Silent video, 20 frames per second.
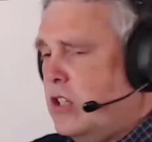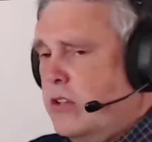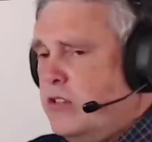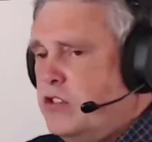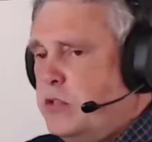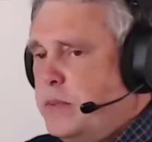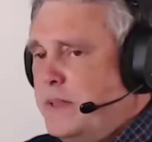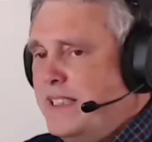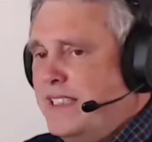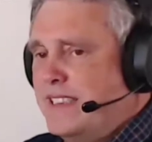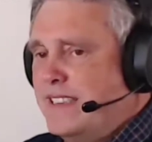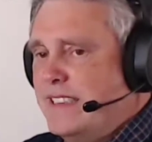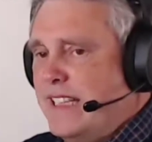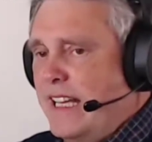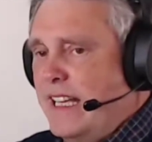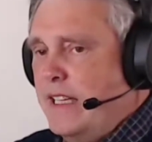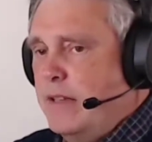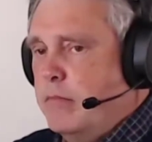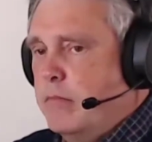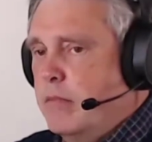going to be the
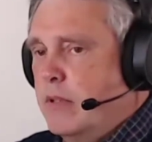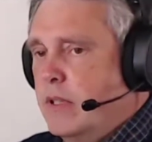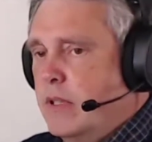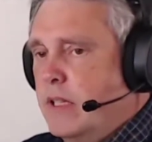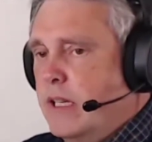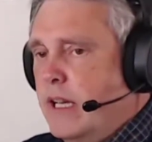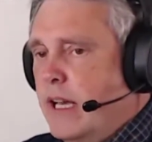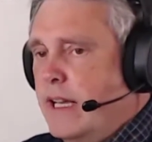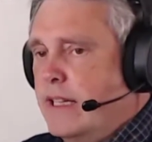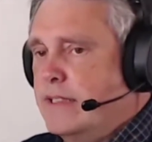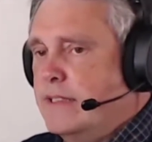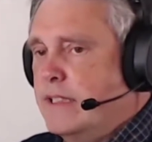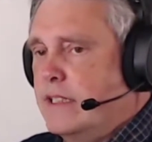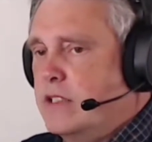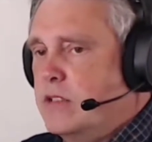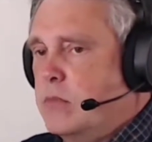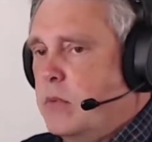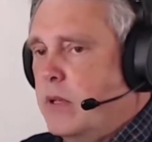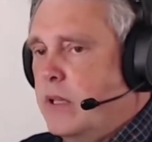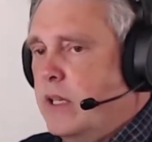same as
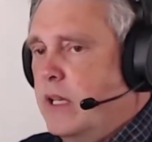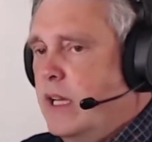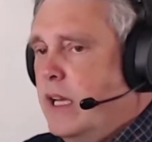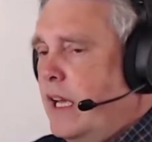this one.